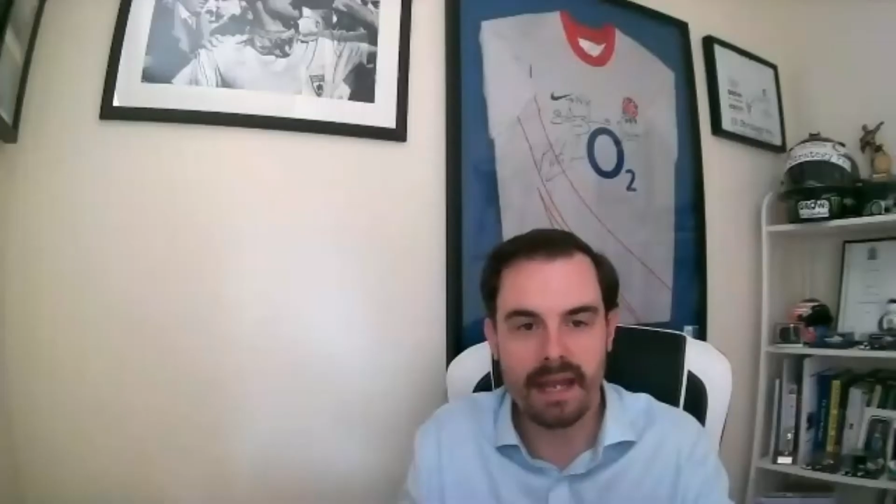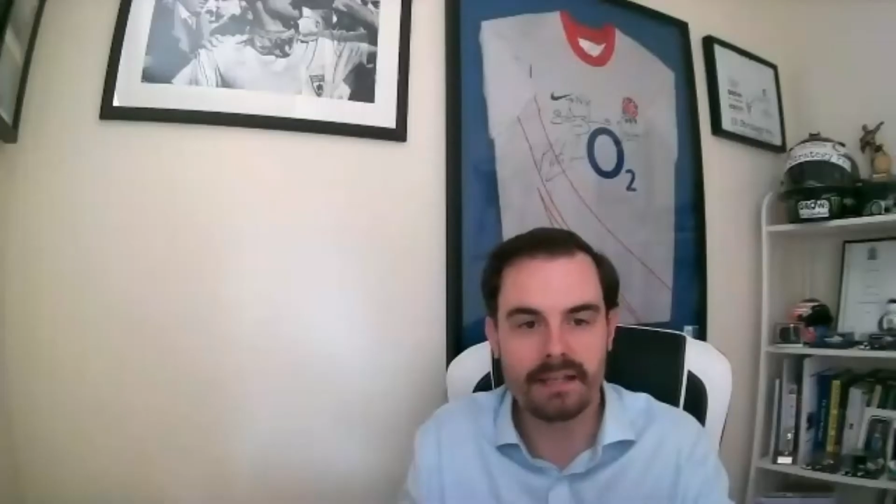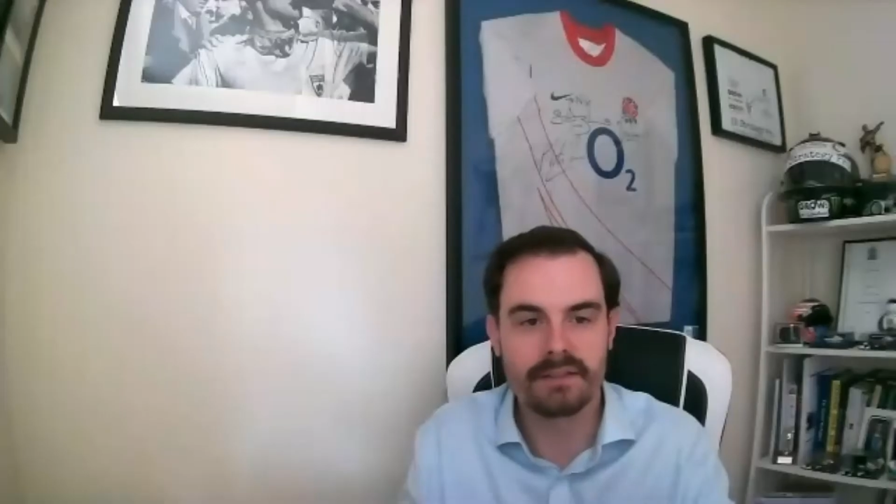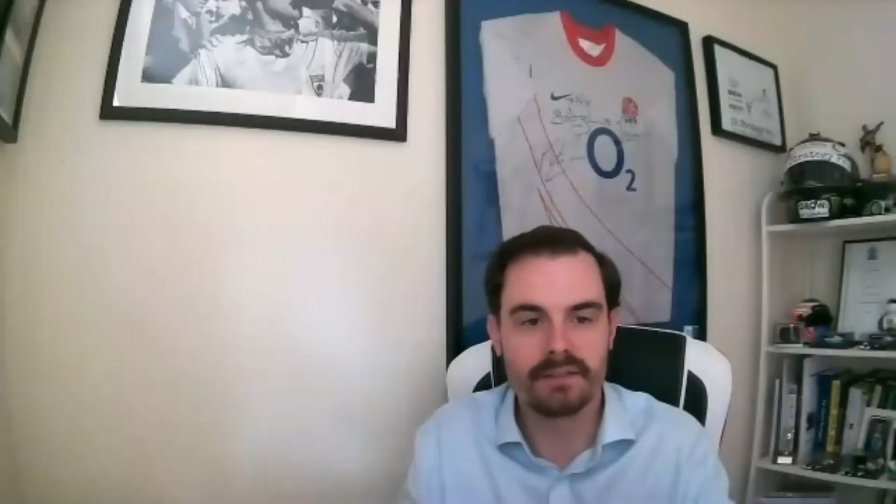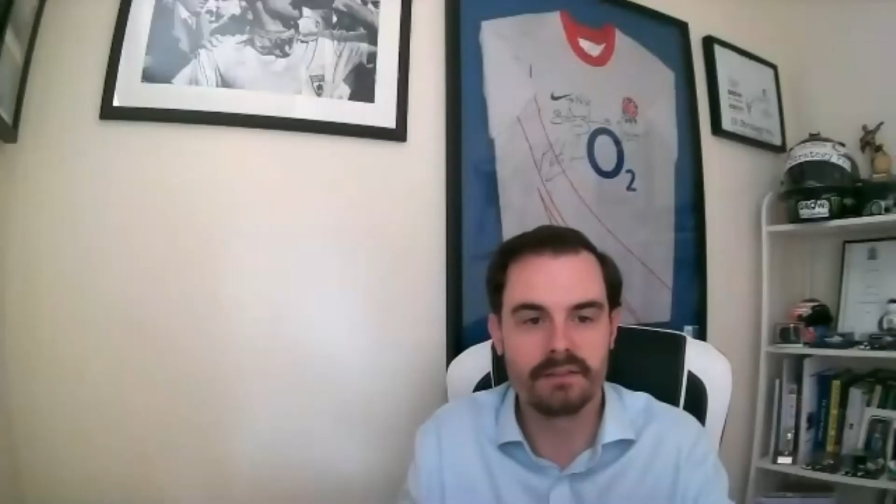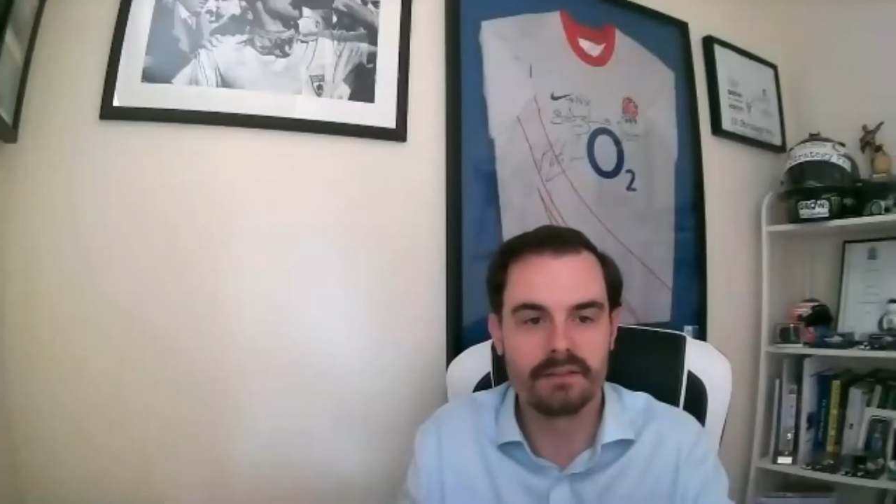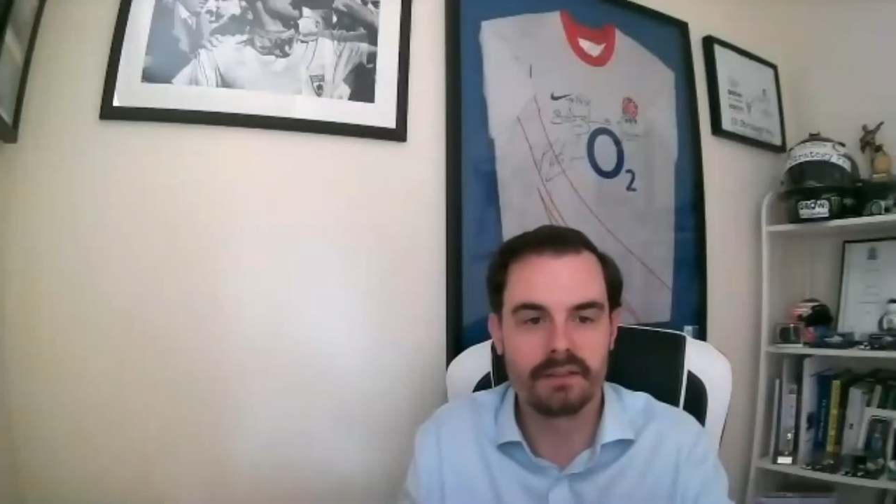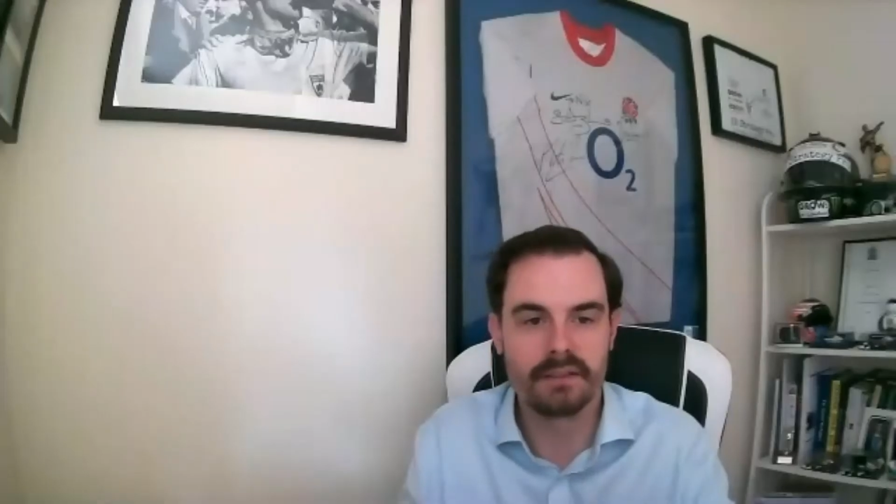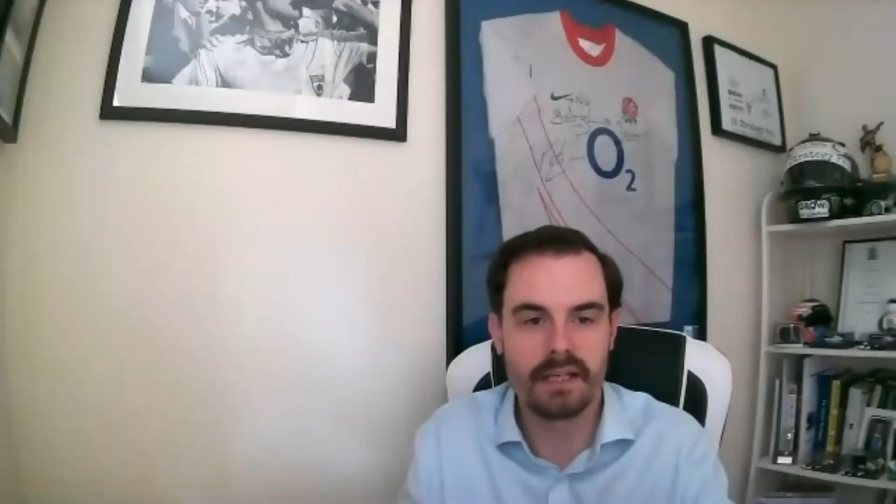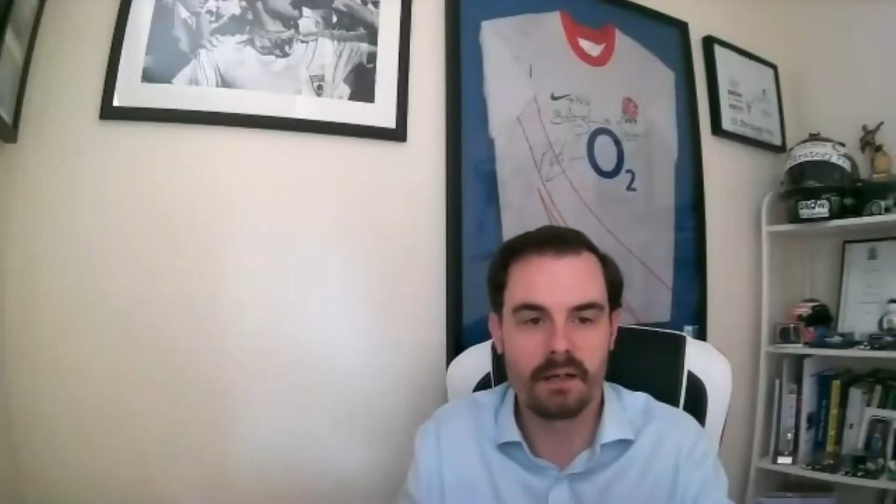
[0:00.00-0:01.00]
that
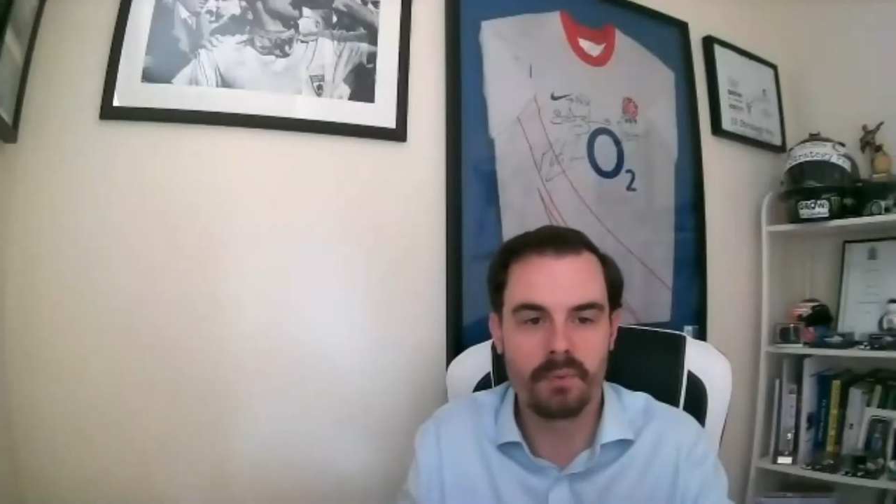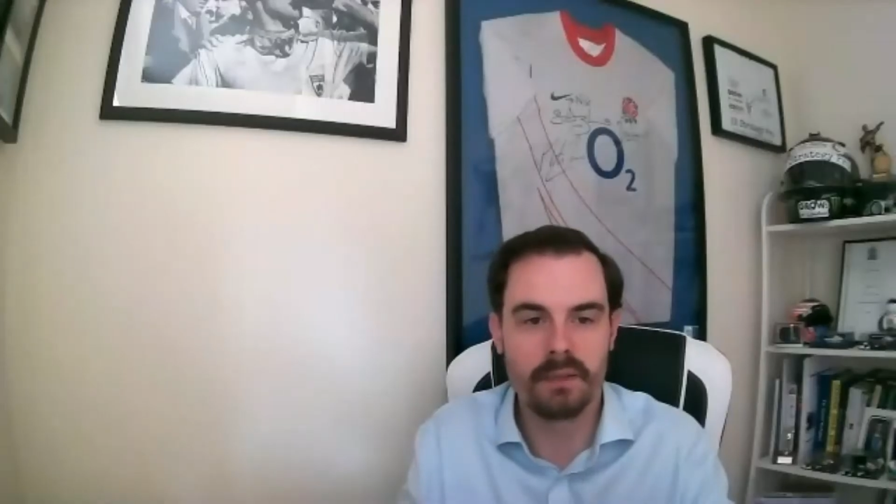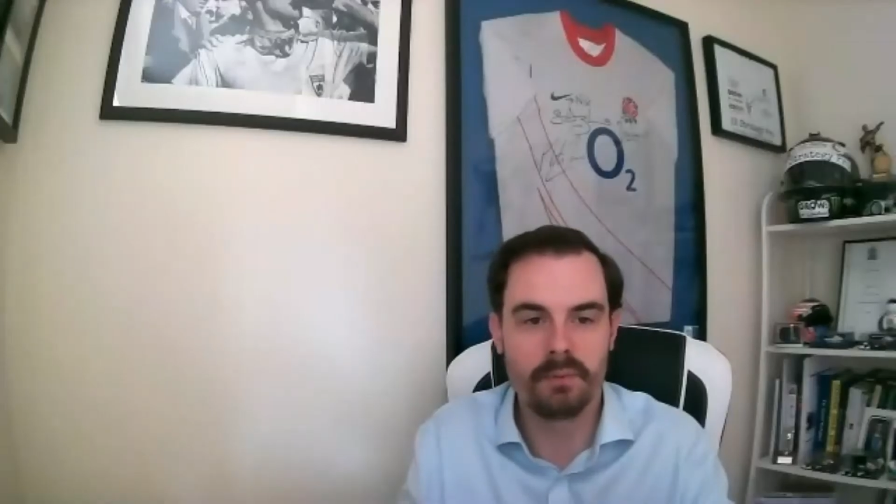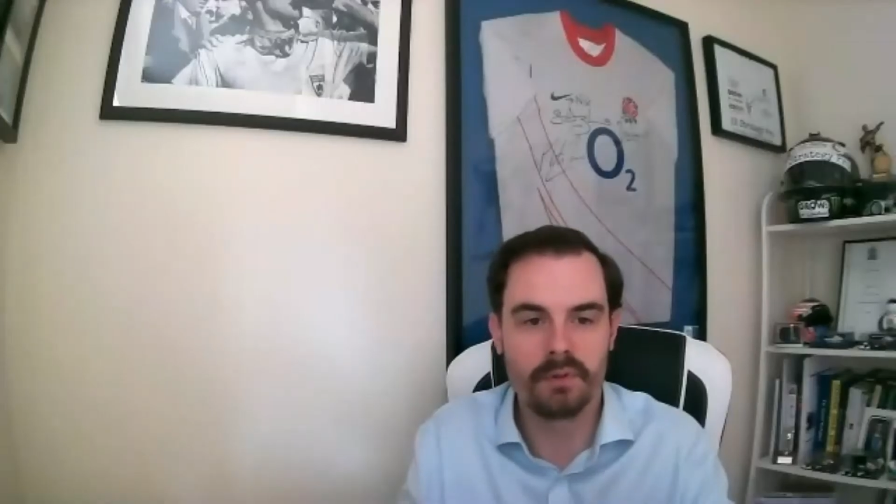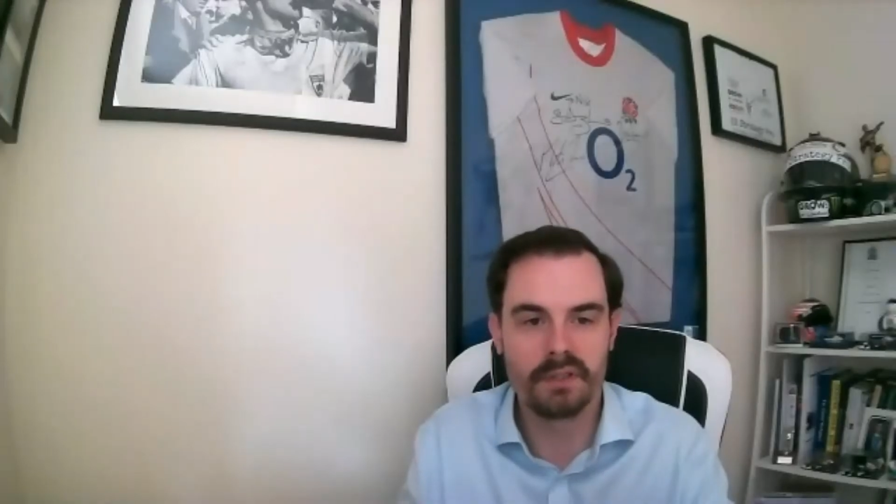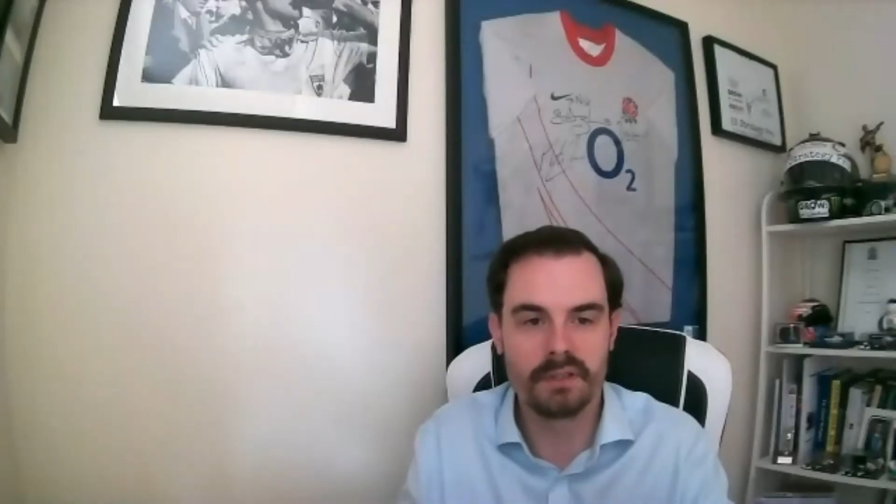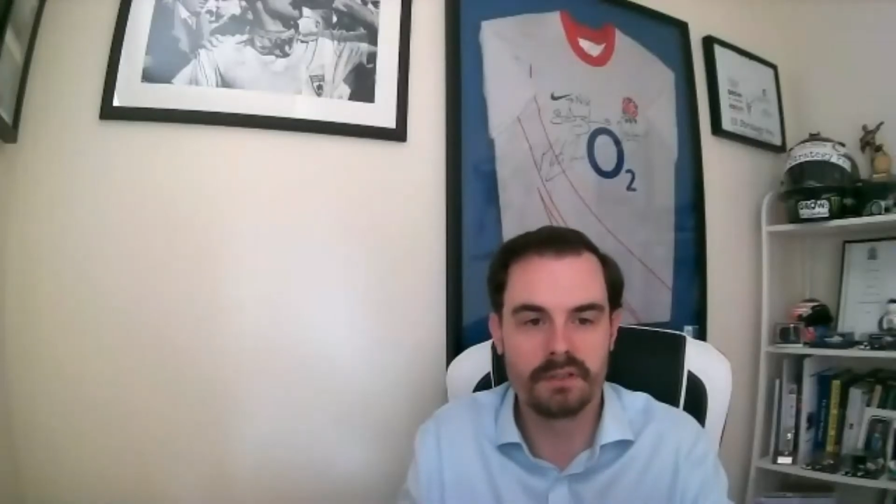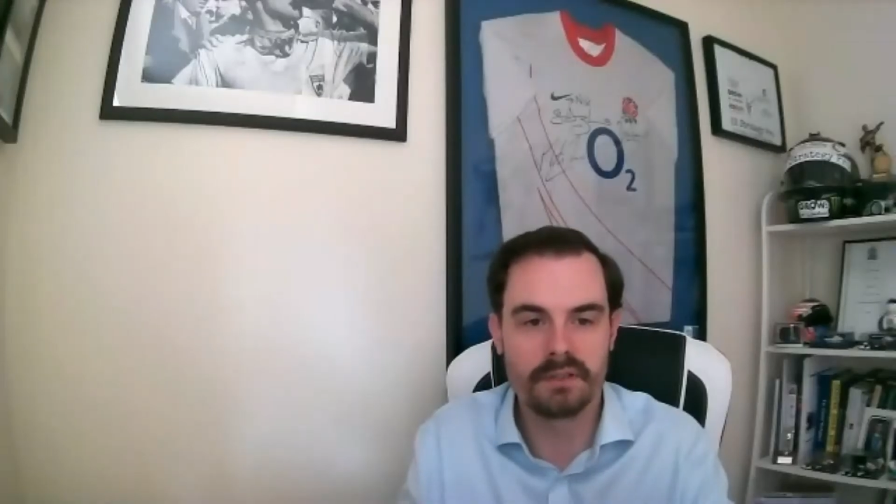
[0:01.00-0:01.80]
and how people can